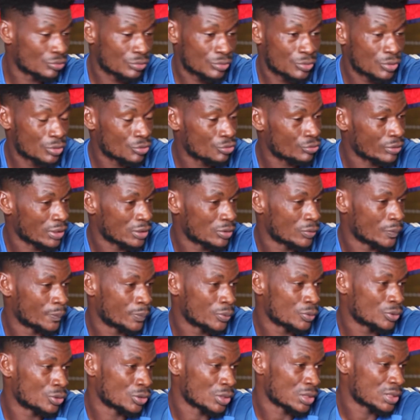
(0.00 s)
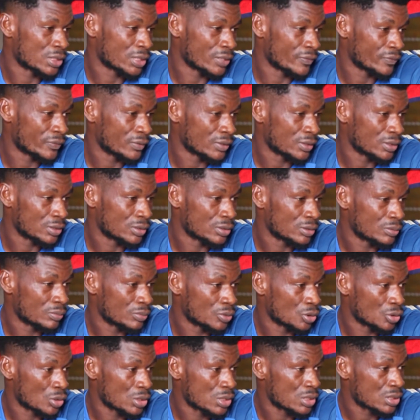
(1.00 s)
don't try to put yourself in it
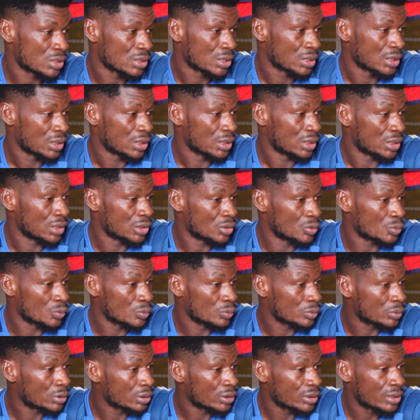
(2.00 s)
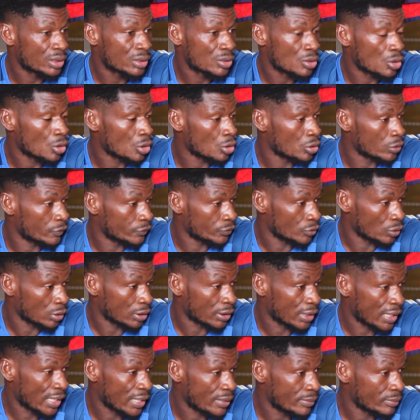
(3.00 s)
because it will take all of your
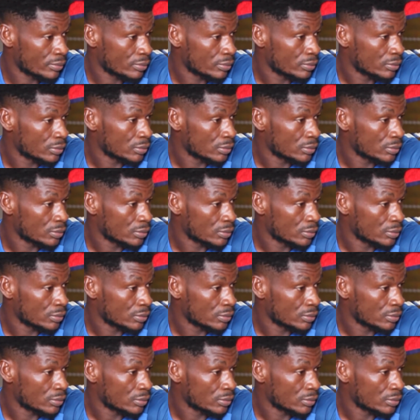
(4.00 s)
time.